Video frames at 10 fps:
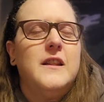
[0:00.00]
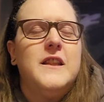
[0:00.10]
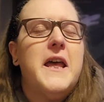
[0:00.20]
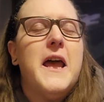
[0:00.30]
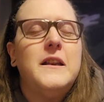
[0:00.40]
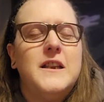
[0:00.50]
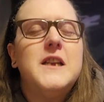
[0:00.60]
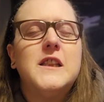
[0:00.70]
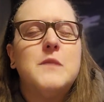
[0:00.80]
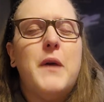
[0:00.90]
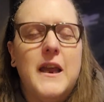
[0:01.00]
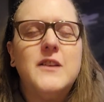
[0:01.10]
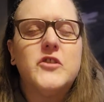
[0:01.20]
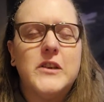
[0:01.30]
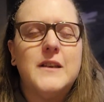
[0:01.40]
the
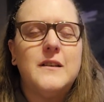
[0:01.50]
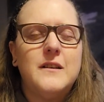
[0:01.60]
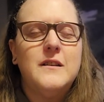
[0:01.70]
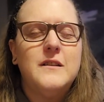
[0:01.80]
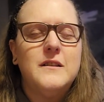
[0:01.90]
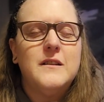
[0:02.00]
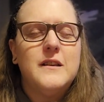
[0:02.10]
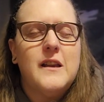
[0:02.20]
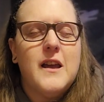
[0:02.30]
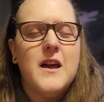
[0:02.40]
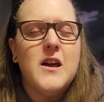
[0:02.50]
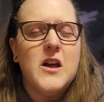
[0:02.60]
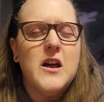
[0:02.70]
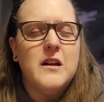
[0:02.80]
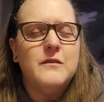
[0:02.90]
anticipation
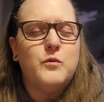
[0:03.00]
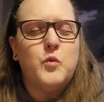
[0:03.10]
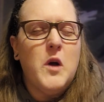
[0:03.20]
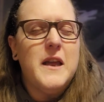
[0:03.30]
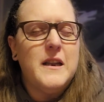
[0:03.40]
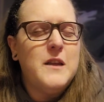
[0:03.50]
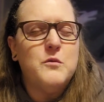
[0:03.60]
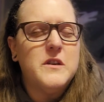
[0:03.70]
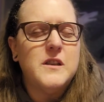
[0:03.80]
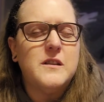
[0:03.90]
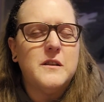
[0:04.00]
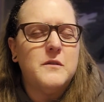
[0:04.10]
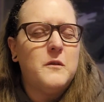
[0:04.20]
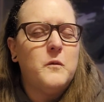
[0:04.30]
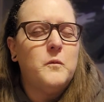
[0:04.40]
of what it was
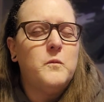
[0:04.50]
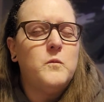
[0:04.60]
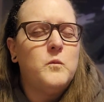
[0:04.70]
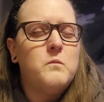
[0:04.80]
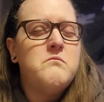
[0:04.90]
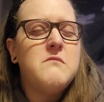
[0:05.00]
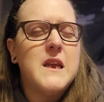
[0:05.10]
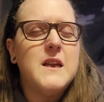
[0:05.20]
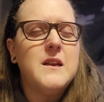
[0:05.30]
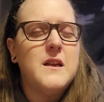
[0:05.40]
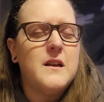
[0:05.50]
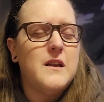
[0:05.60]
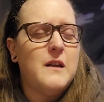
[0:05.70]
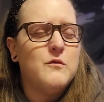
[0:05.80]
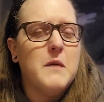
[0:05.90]

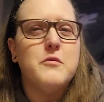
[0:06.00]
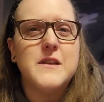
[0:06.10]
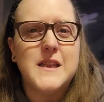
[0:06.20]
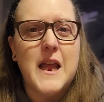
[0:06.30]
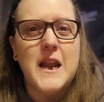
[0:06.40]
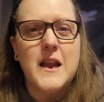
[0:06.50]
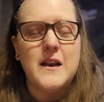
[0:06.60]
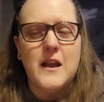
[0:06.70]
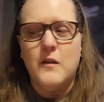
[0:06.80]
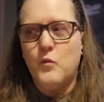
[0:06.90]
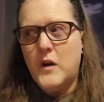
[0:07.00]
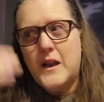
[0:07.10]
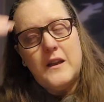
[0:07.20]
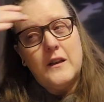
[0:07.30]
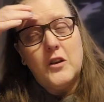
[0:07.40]
meaning and representing and
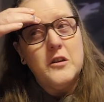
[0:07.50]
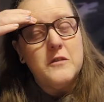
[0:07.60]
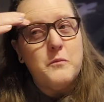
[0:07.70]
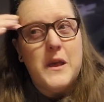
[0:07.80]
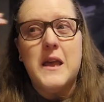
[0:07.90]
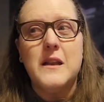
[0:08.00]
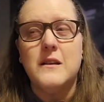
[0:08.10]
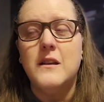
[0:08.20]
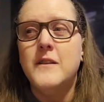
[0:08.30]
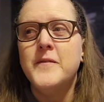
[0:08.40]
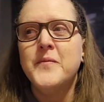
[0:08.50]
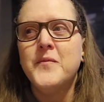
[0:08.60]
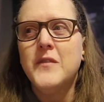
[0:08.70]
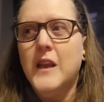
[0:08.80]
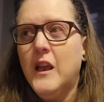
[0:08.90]
what it could have been.
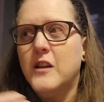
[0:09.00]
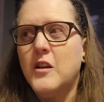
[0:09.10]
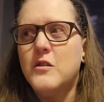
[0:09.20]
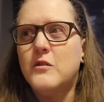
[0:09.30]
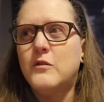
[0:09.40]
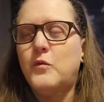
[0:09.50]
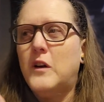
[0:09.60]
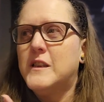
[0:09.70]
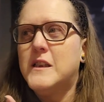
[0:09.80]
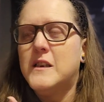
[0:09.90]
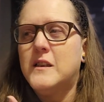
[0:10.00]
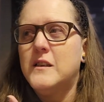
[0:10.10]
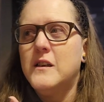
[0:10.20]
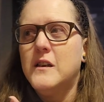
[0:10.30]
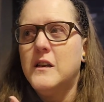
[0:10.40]
You know, was
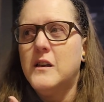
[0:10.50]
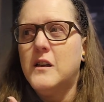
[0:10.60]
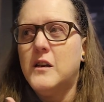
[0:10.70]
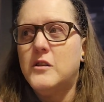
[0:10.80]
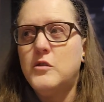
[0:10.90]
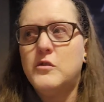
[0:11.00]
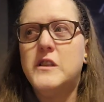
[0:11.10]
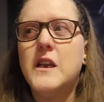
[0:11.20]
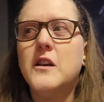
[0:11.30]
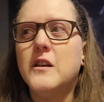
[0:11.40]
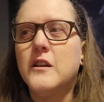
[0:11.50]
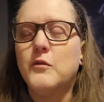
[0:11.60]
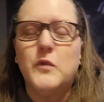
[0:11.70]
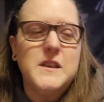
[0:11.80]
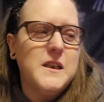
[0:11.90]
it a new
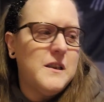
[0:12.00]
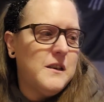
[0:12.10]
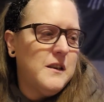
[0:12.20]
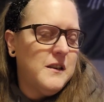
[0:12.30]
singer? Was it